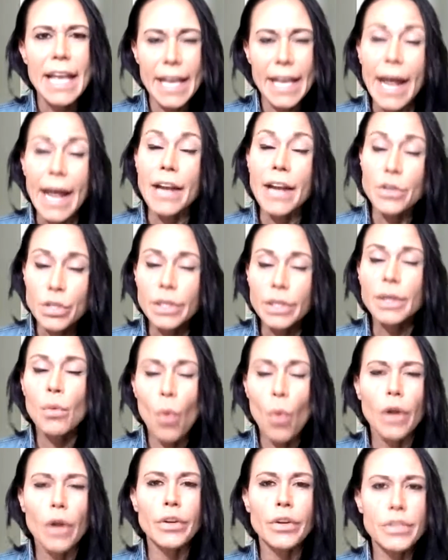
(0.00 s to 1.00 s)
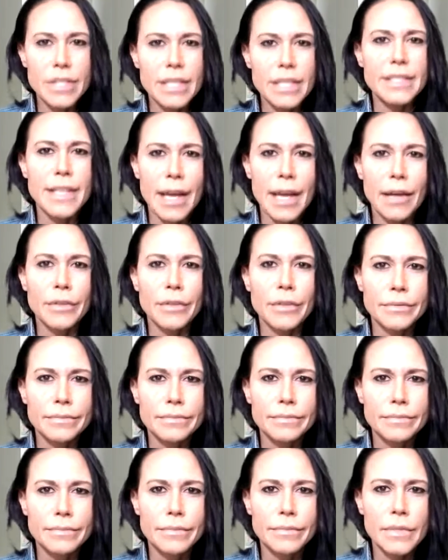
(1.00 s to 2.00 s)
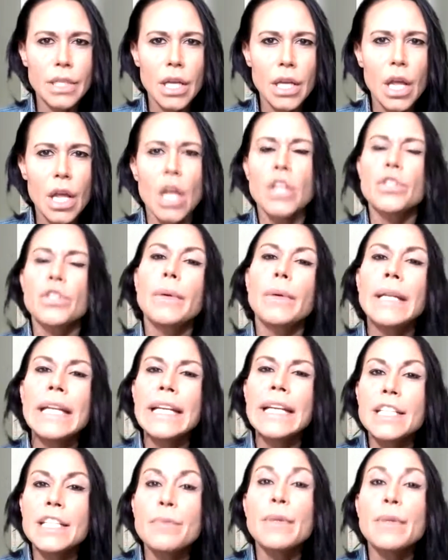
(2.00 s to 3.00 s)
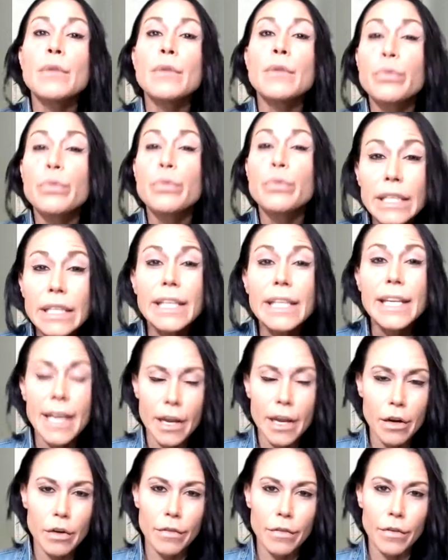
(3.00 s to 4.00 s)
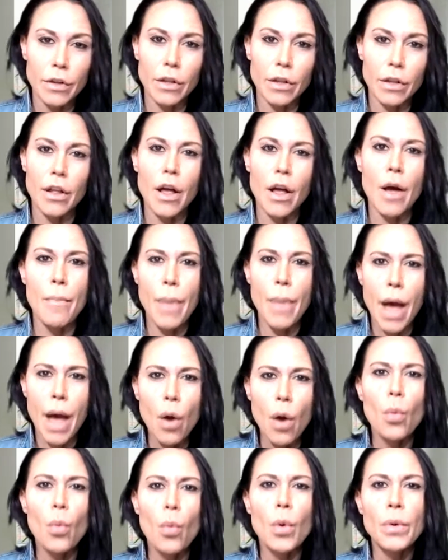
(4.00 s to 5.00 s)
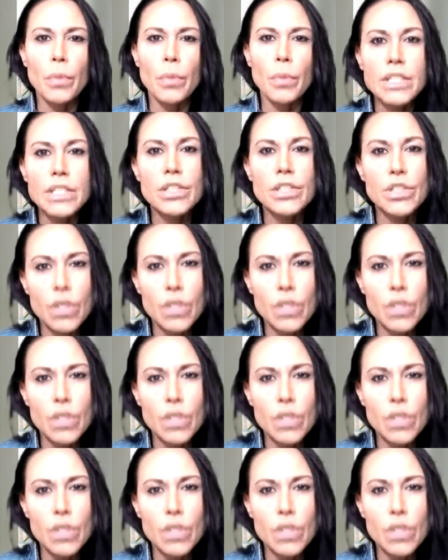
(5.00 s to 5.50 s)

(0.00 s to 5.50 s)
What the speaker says: It actually waters it down. So we need to be really careful about when we